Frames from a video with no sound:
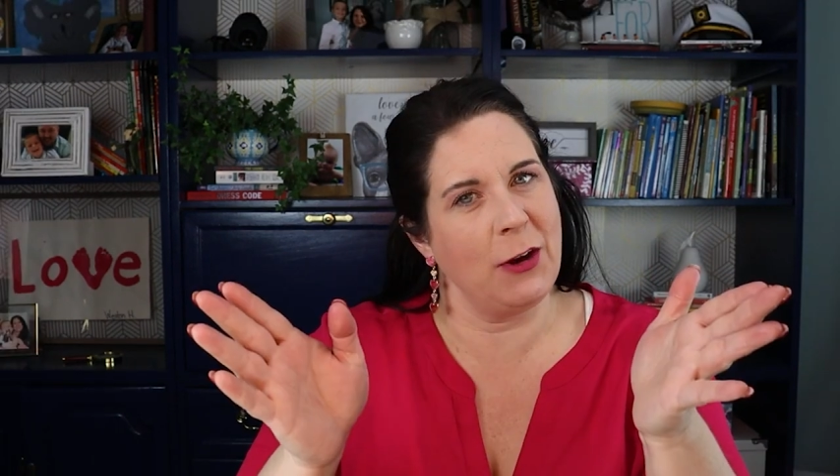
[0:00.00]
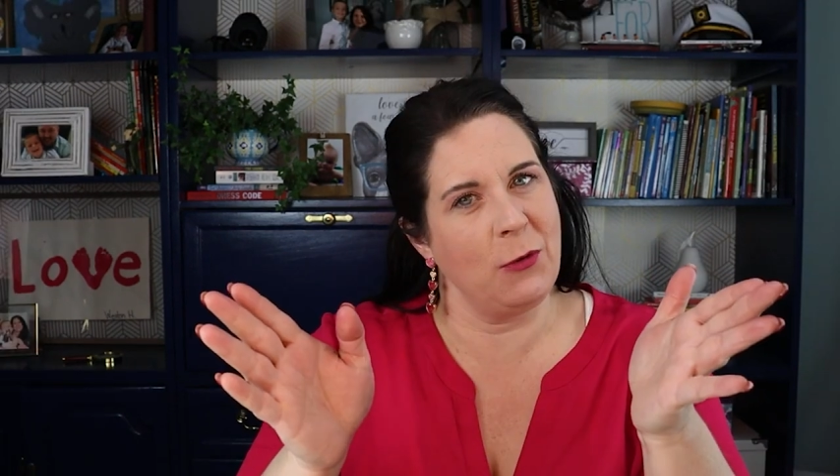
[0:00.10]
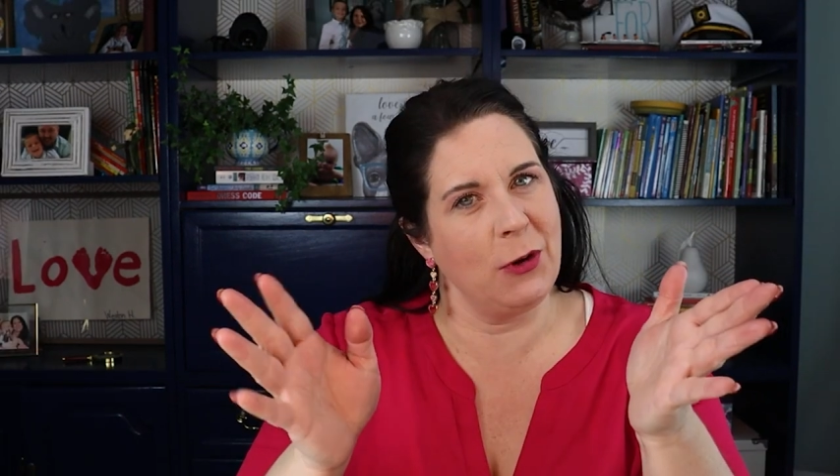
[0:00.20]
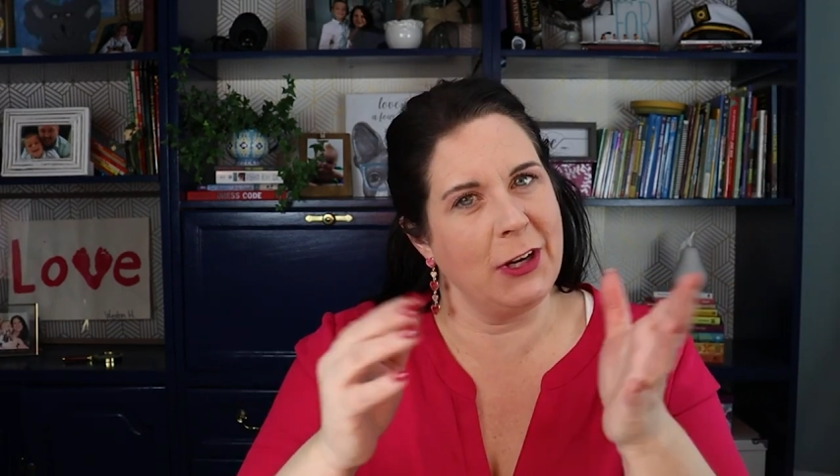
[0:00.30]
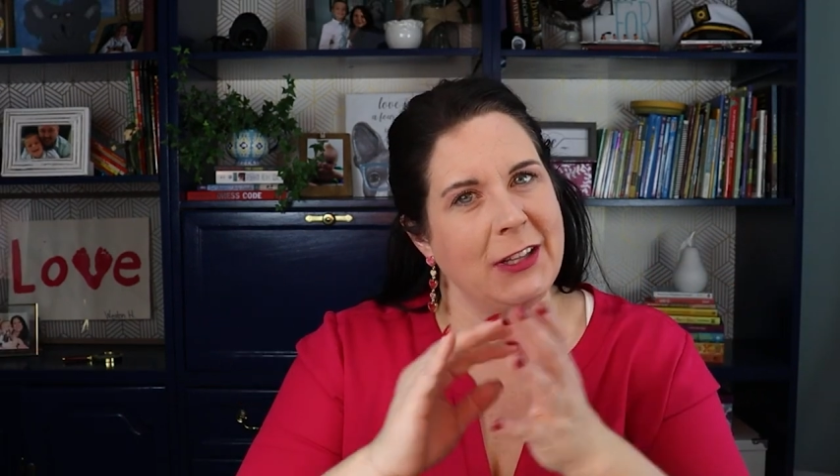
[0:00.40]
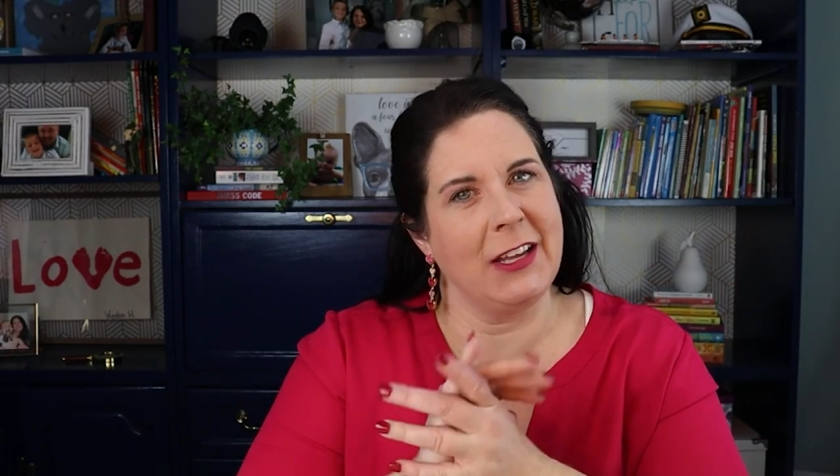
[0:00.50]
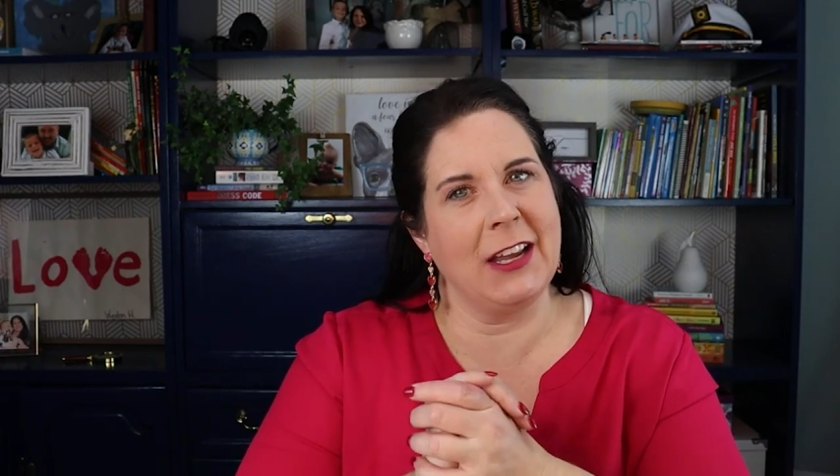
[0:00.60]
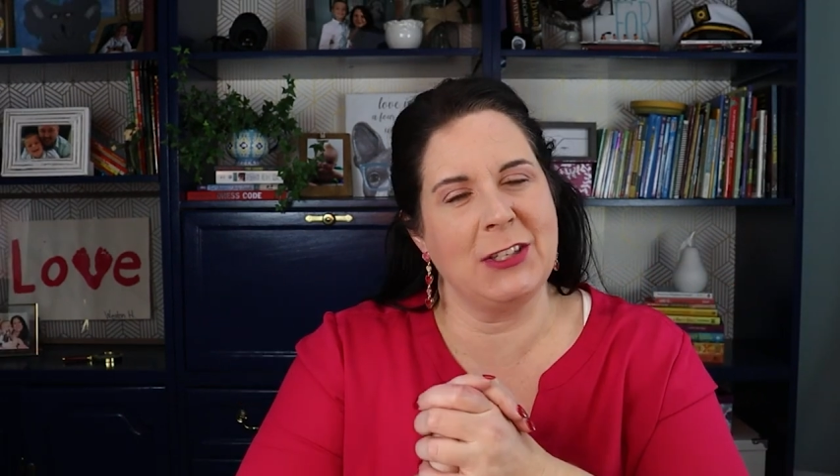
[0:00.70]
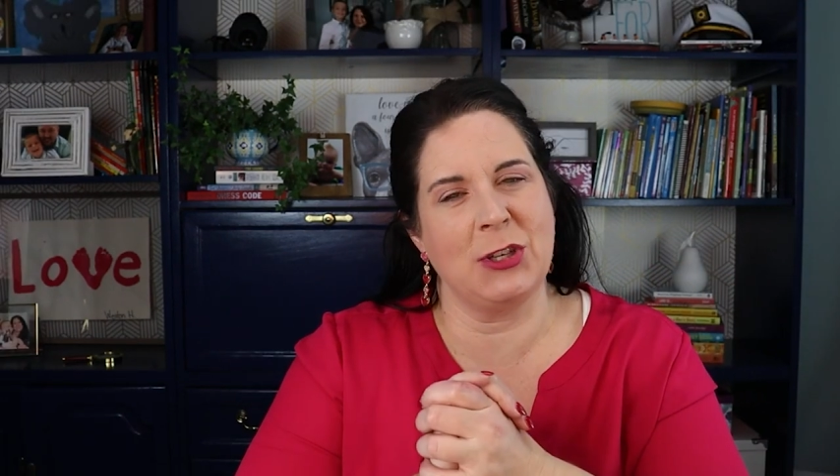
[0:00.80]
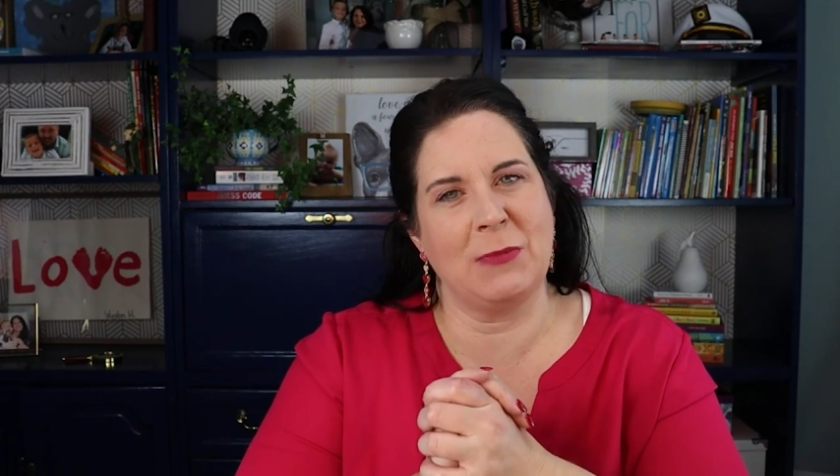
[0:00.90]
fair warning, the
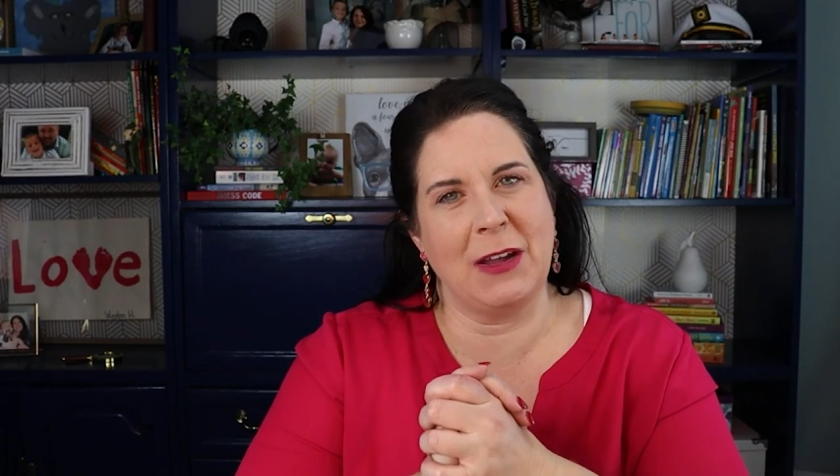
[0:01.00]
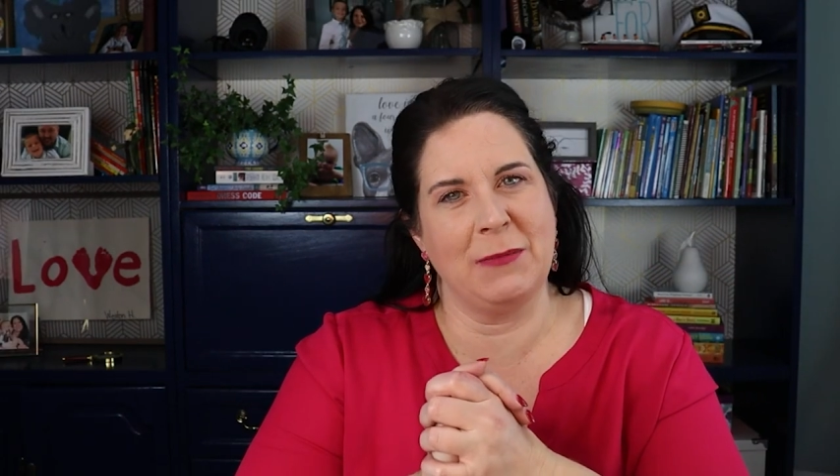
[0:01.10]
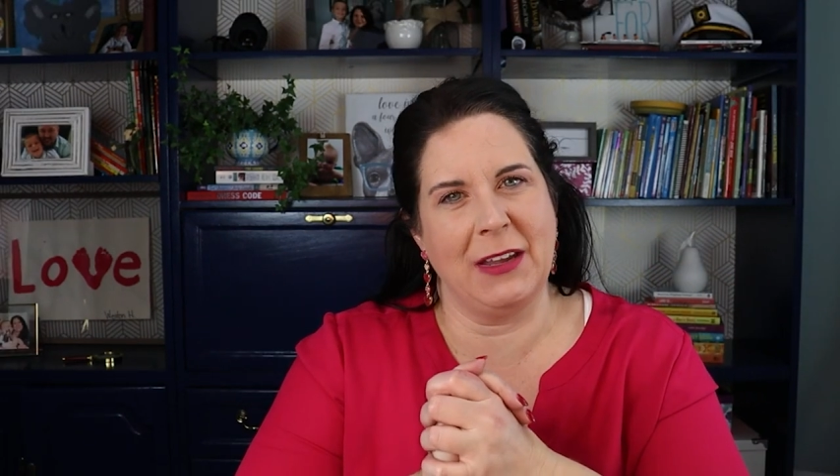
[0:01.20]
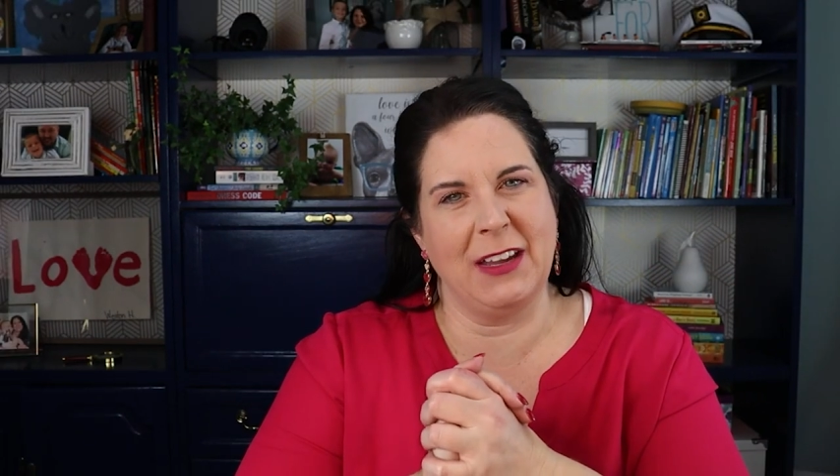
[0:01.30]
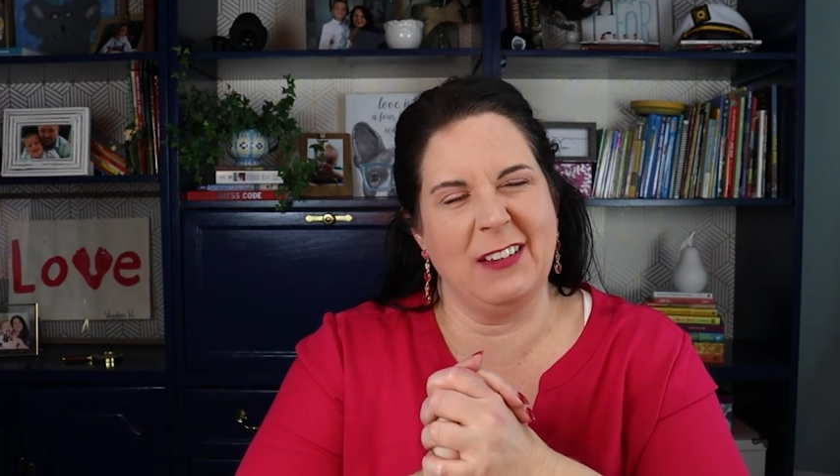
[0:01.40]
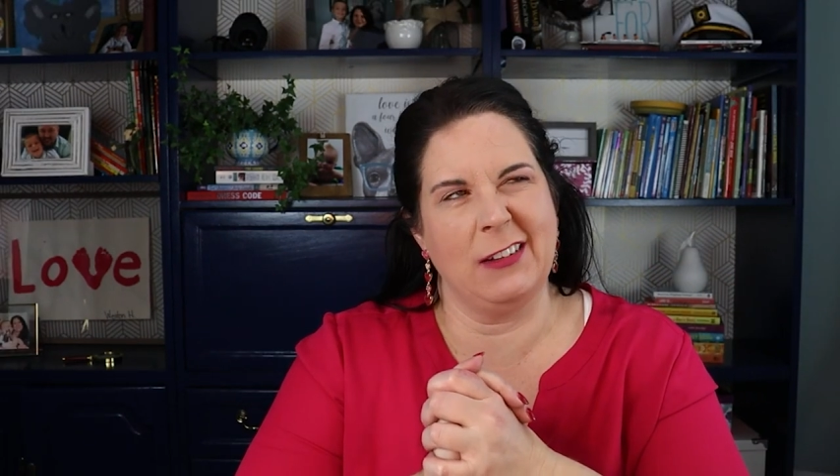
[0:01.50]
answer might be